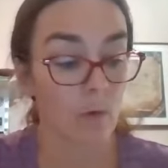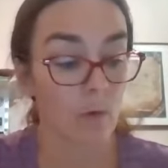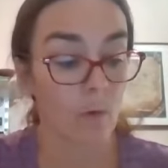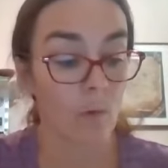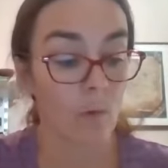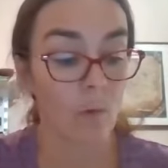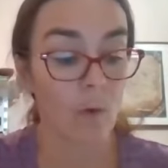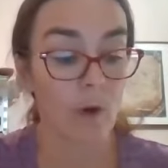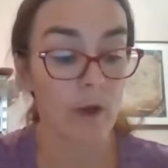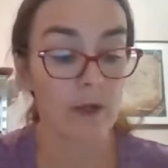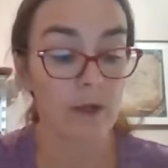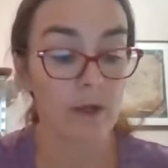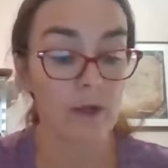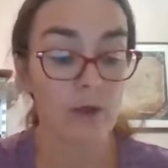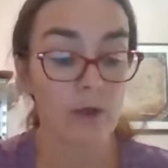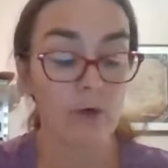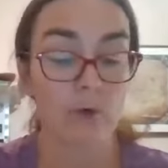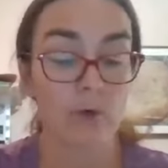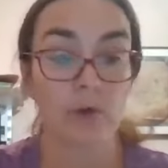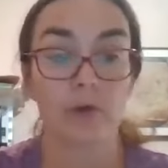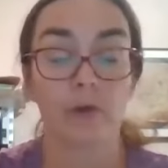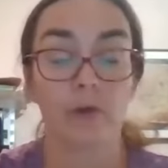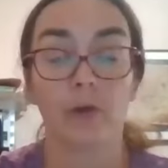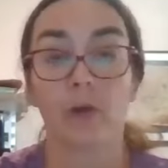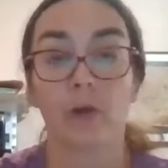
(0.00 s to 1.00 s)
what you
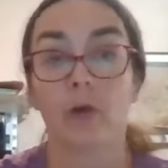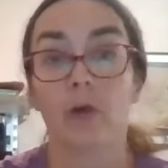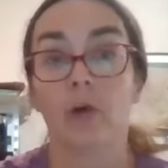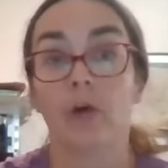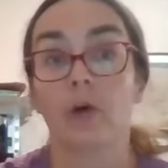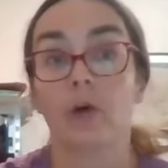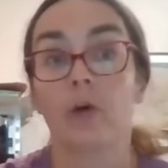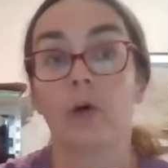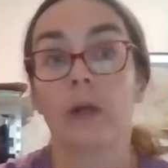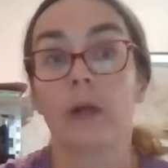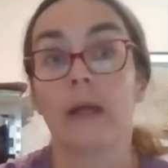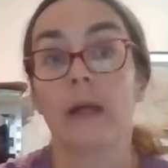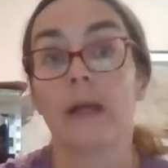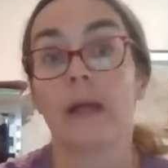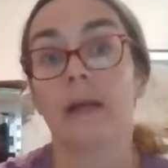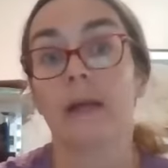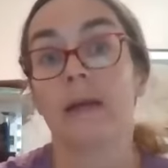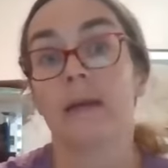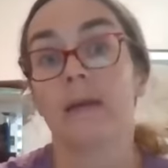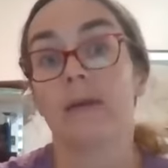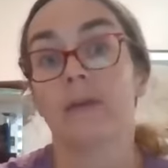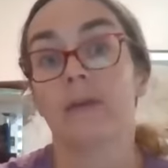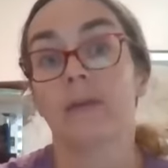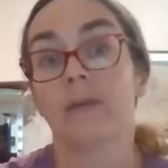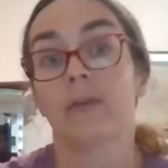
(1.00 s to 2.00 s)
would do
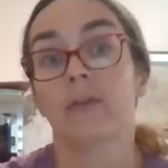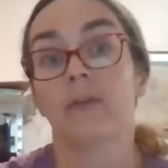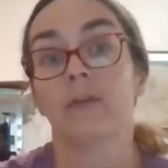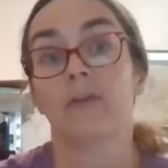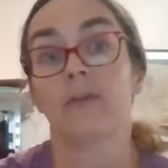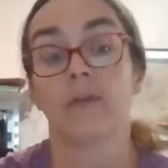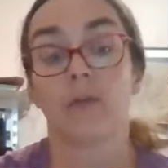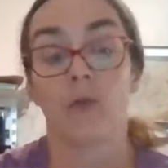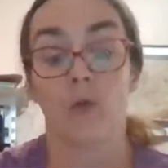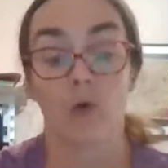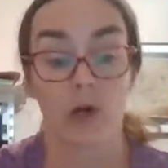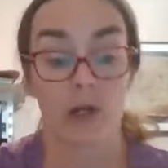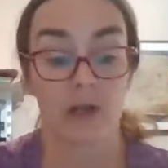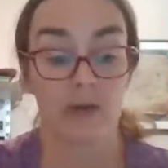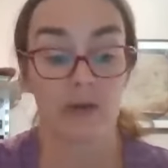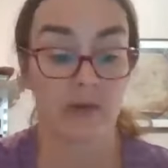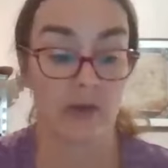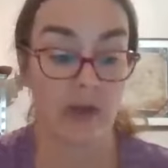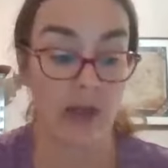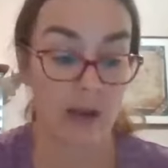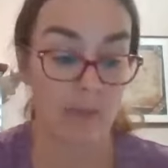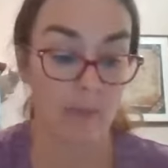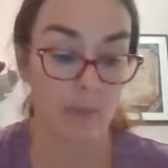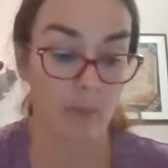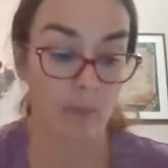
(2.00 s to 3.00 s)
is, for
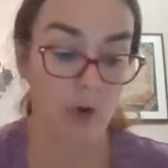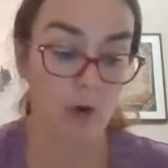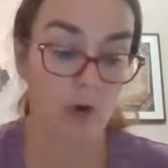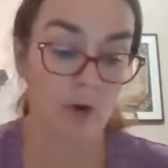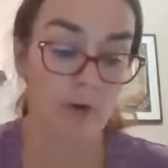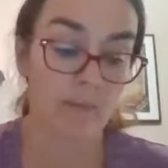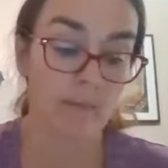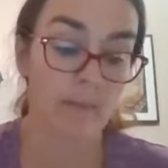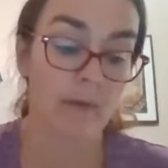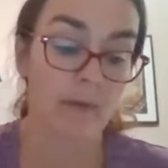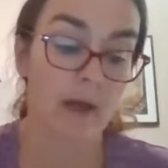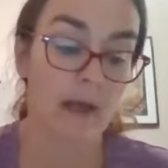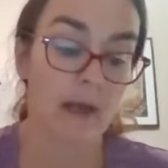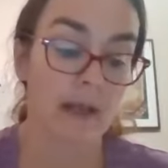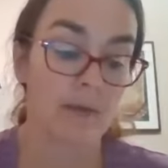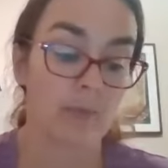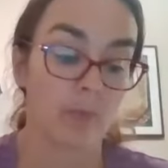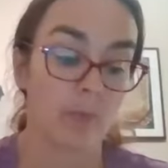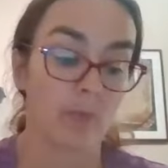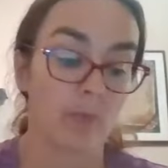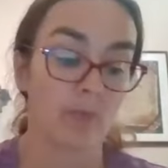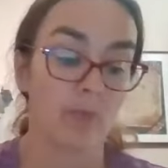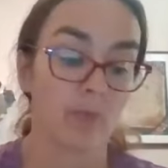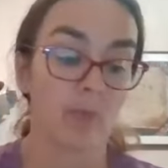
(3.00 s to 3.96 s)
example, like